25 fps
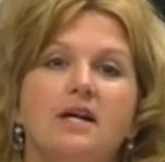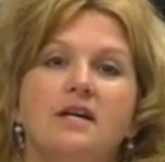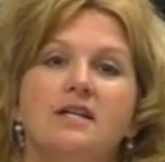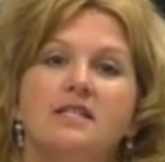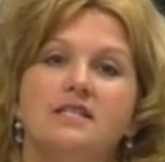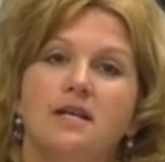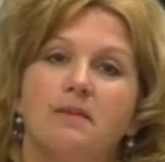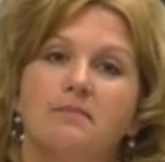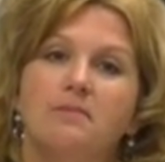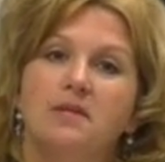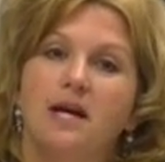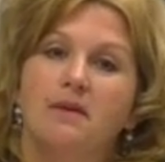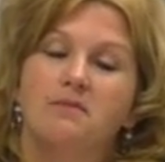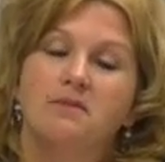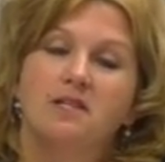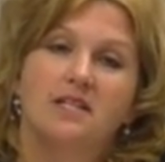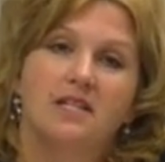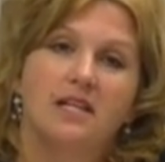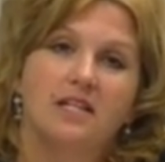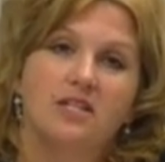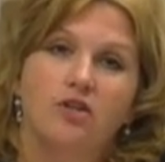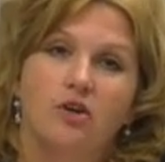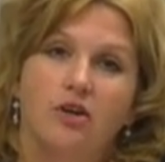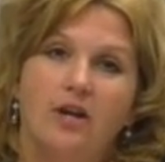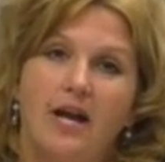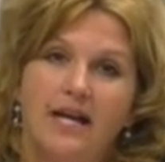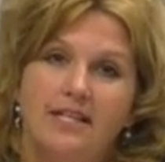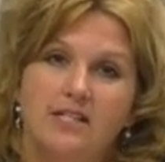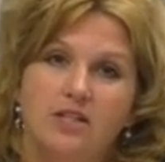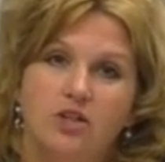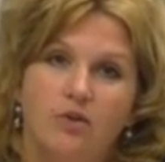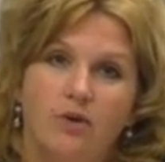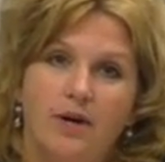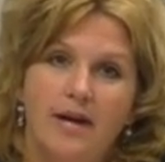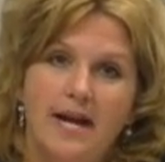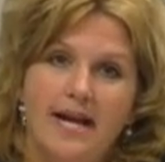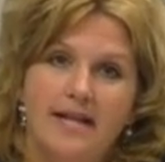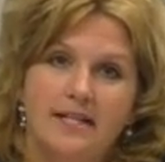Sometimes the district has
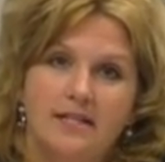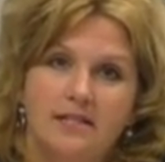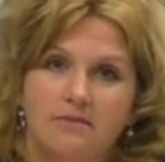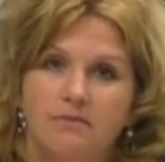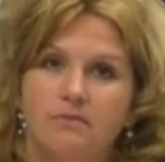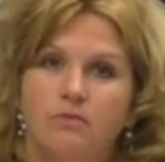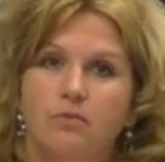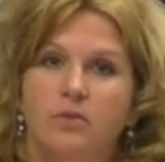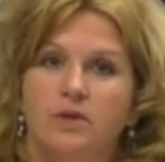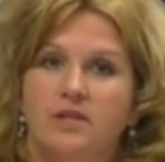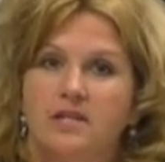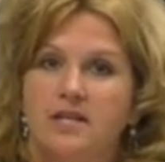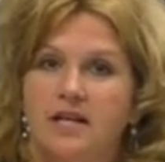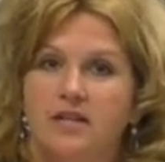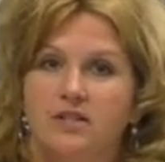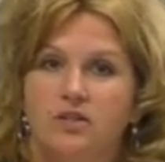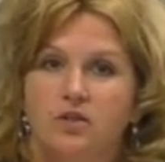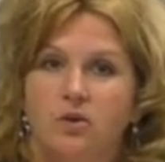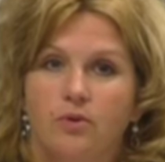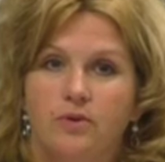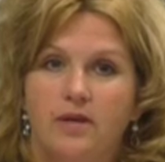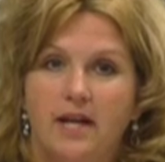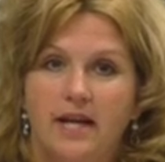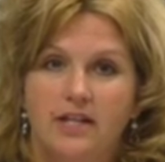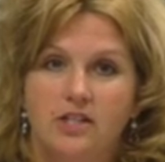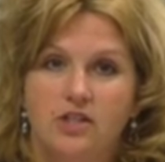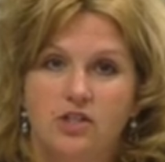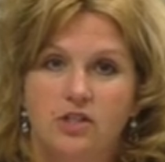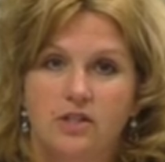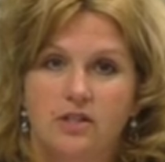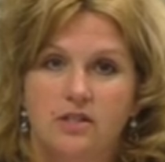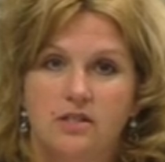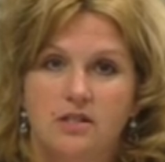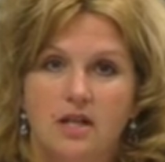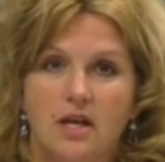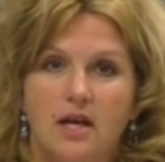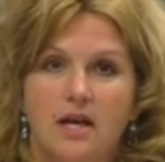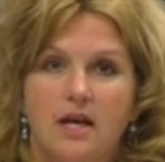grant, we take
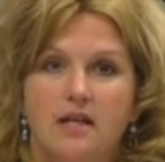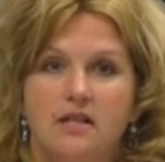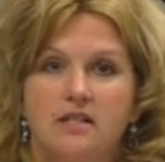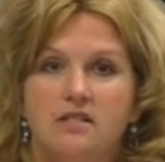donations,